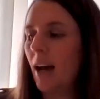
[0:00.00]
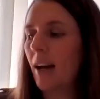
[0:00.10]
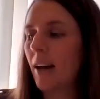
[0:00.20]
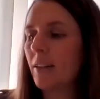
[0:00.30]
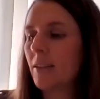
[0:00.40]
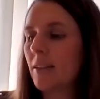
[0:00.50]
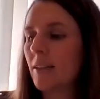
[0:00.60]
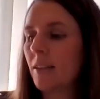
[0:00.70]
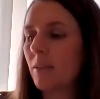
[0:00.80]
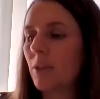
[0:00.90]
And
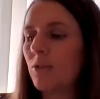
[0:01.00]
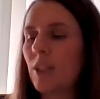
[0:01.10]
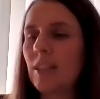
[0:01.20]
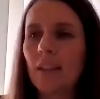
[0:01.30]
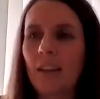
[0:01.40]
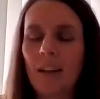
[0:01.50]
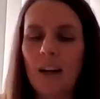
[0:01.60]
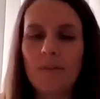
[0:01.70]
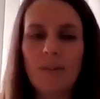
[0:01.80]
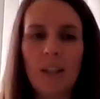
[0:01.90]
we recently
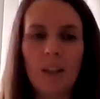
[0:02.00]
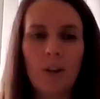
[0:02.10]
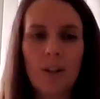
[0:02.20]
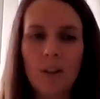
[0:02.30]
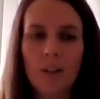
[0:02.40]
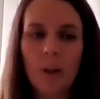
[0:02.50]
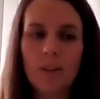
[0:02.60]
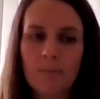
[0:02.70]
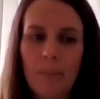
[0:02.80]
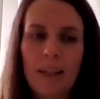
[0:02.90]
have really got into the
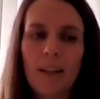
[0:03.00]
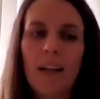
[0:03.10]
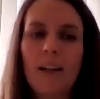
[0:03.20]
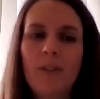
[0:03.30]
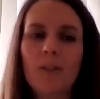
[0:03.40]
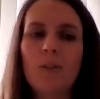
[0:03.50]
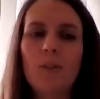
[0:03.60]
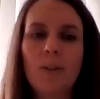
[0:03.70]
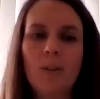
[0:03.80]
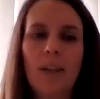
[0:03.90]
world of Minecraft in
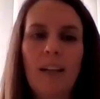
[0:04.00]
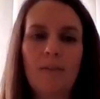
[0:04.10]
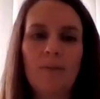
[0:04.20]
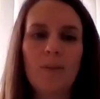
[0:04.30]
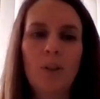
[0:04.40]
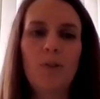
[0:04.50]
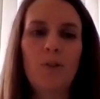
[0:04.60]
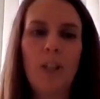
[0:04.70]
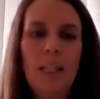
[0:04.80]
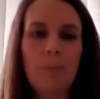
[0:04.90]
school. So I've sort of
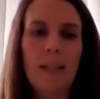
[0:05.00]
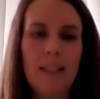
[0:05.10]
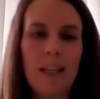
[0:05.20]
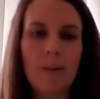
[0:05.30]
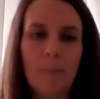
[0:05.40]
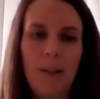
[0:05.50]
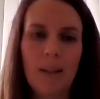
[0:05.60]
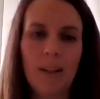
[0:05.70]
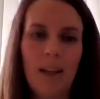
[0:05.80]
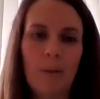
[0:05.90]
trained myself up
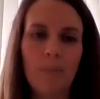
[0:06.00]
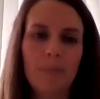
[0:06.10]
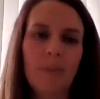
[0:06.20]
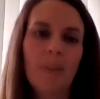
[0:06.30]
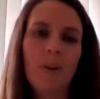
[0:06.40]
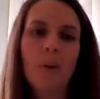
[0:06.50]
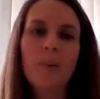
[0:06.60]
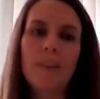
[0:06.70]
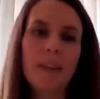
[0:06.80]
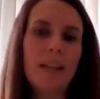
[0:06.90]
in
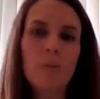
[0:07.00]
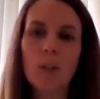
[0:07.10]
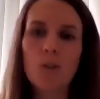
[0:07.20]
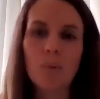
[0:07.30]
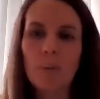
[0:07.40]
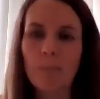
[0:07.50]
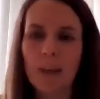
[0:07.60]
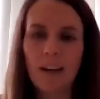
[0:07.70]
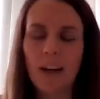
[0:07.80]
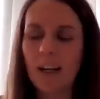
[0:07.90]
all the things that you can do with
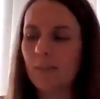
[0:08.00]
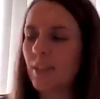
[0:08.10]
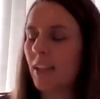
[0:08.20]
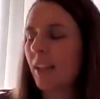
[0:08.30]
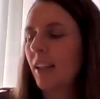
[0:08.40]
Minecraft.